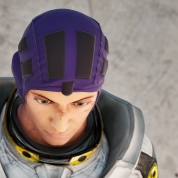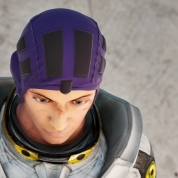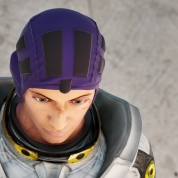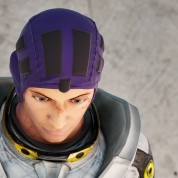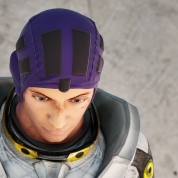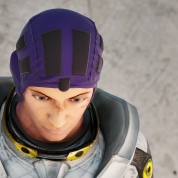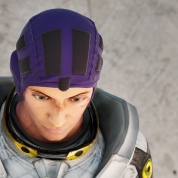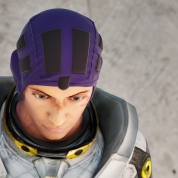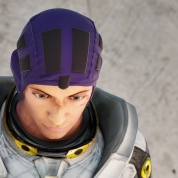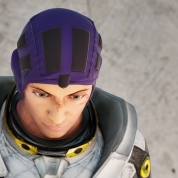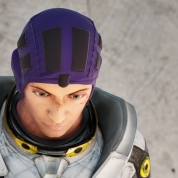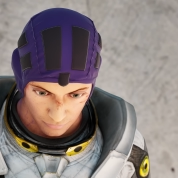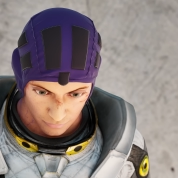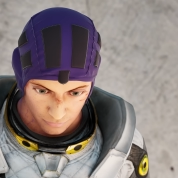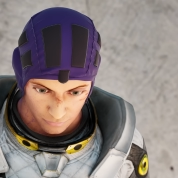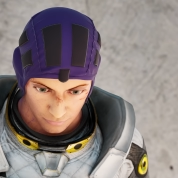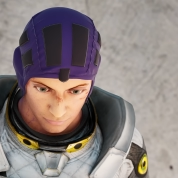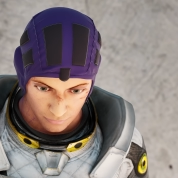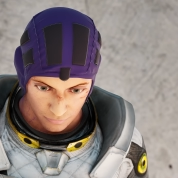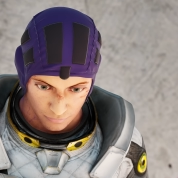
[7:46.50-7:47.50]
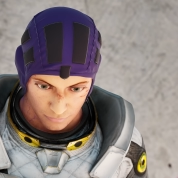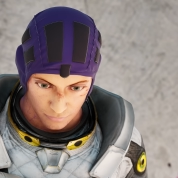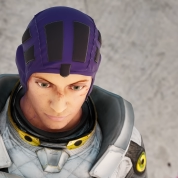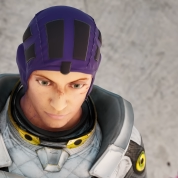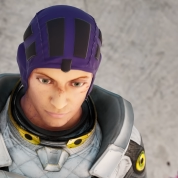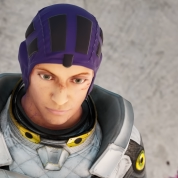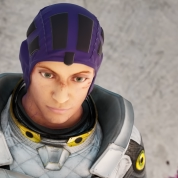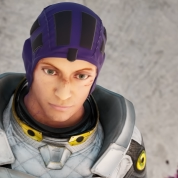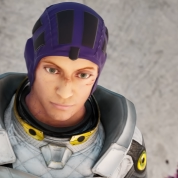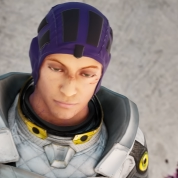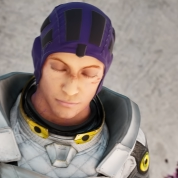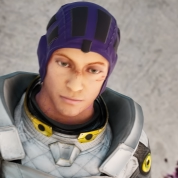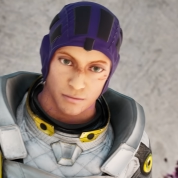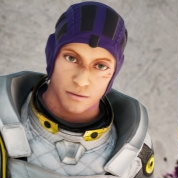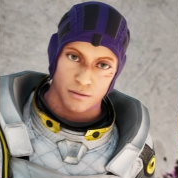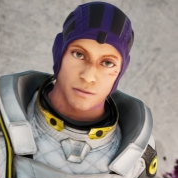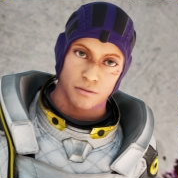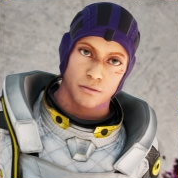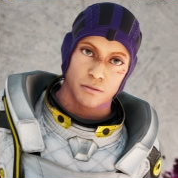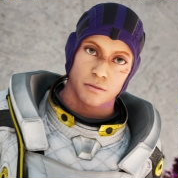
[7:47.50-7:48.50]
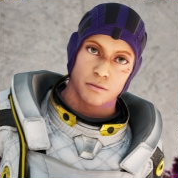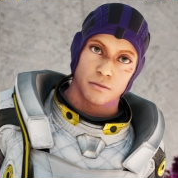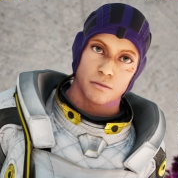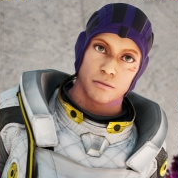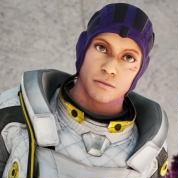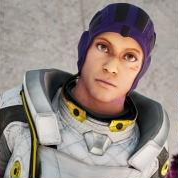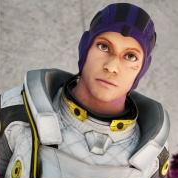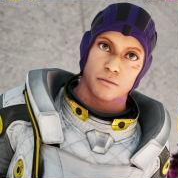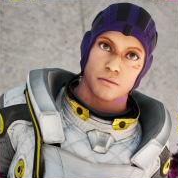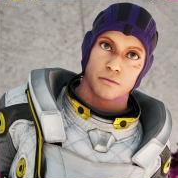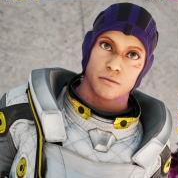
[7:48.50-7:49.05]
(silence)